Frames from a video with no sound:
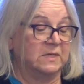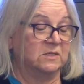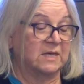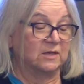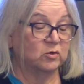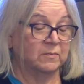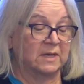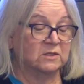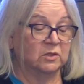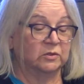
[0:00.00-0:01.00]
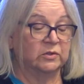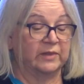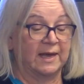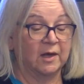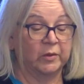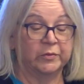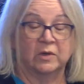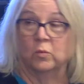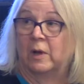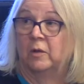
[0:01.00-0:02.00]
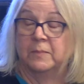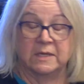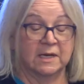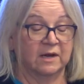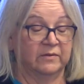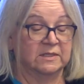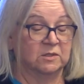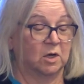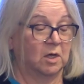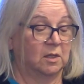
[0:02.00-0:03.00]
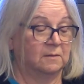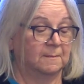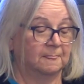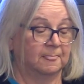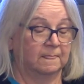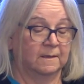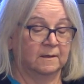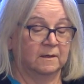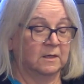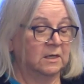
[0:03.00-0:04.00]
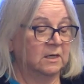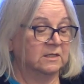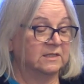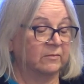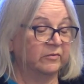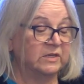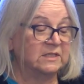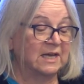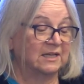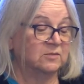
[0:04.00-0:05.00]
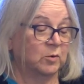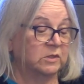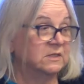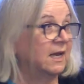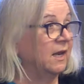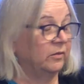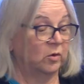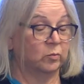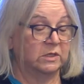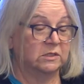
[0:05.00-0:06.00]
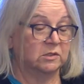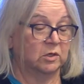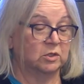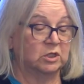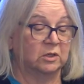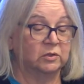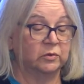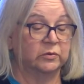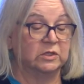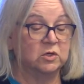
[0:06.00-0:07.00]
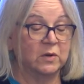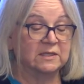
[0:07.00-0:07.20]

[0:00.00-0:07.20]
be detrimental to the health and well-being of us all. Some of these experts and their research include the